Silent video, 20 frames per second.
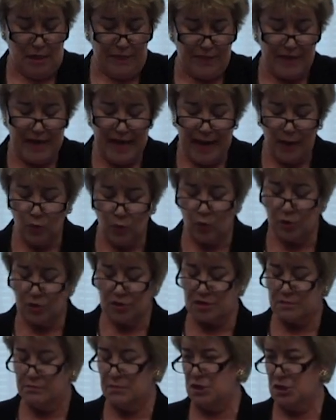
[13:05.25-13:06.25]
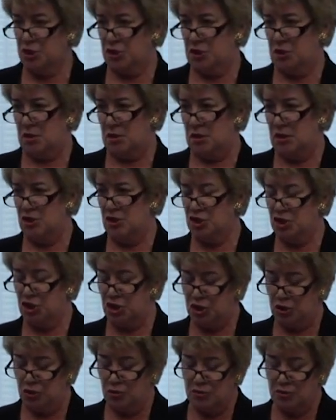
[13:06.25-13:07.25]
The network's mission is to
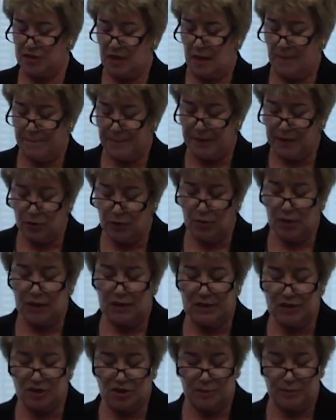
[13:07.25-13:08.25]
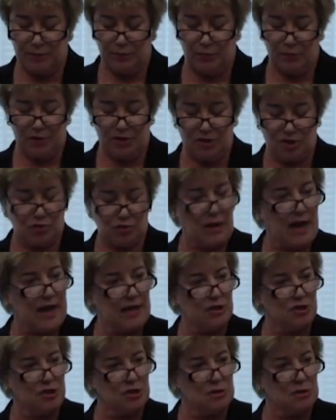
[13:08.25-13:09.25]
use empirically supported
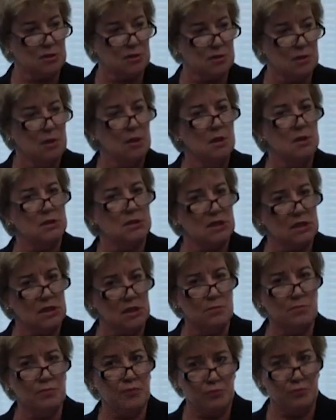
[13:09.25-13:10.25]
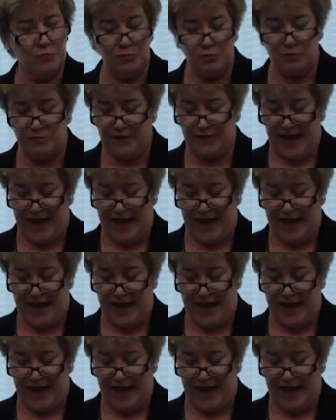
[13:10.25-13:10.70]
strategies to improve